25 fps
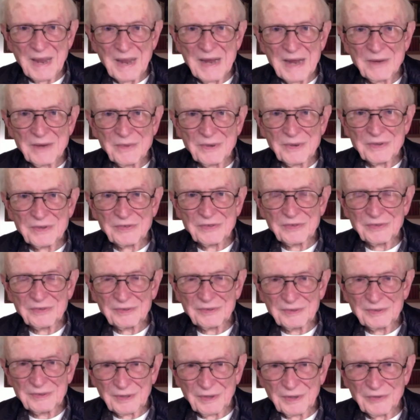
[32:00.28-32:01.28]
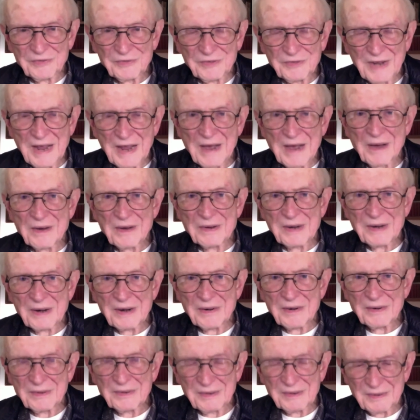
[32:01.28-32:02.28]
was closed down
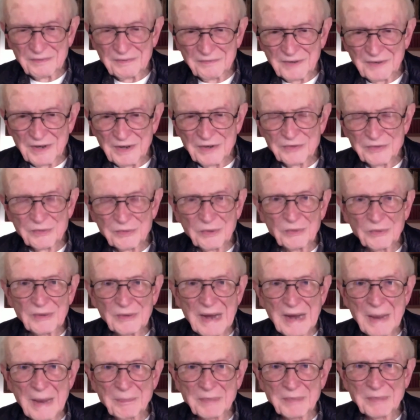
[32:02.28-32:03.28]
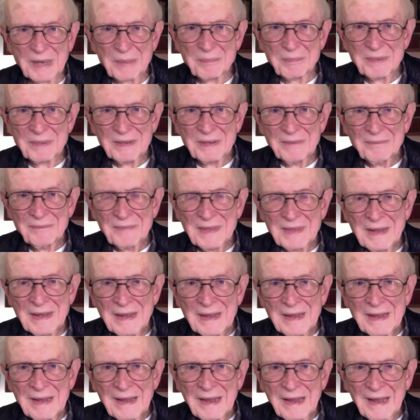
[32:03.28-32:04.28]
and affairs were wrapped up.
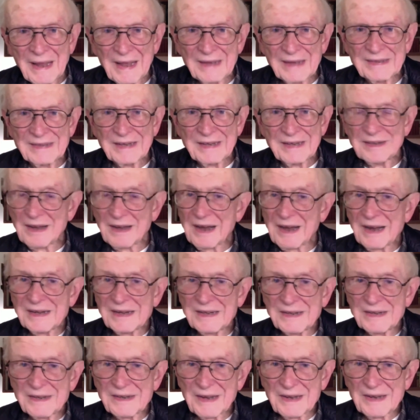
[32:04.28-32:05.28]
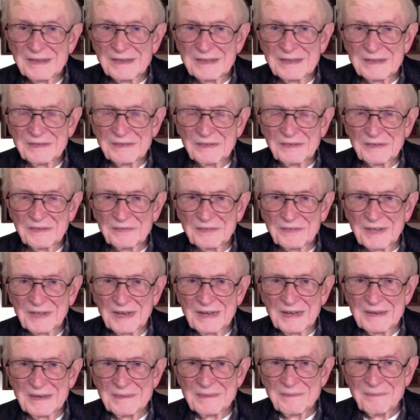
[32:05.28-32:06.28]
And he died in
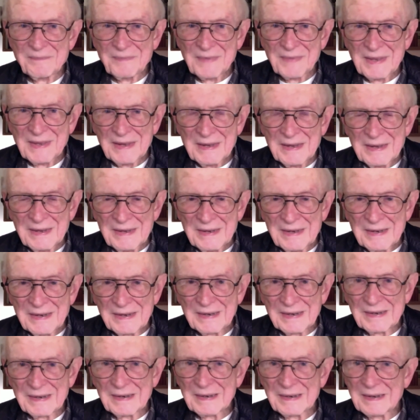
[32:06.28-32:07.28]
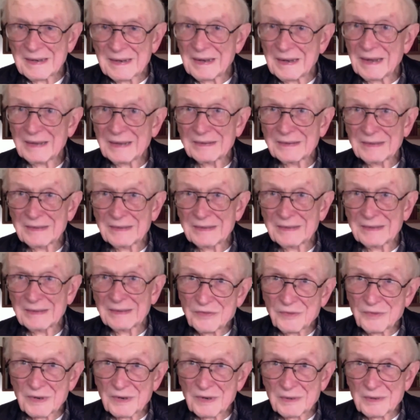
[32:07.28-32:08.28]
1915 at the age
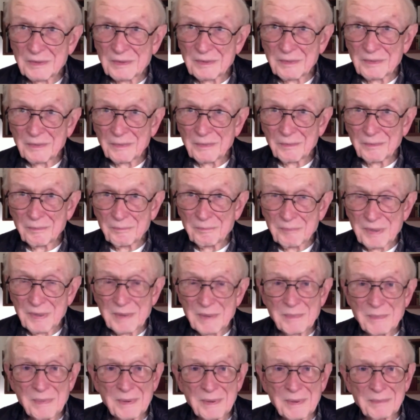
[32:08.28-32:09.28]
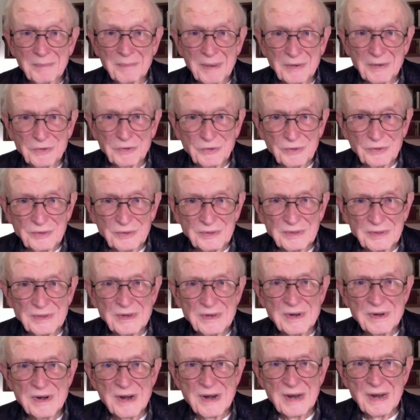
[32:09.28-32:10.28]
of about
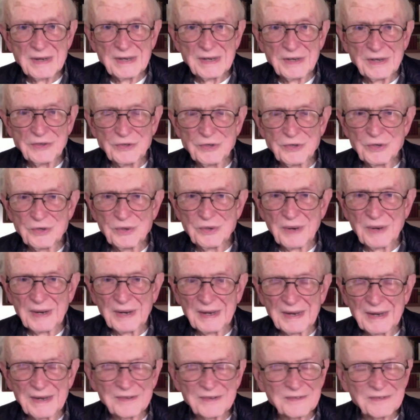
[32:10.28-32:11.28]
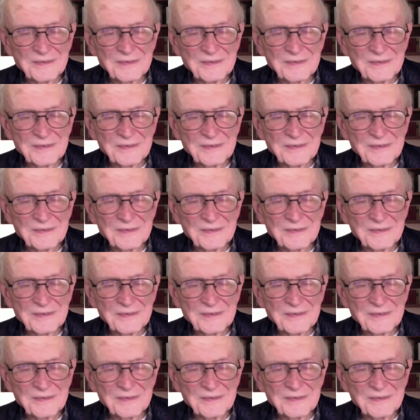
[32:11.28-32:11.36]
92, I guess.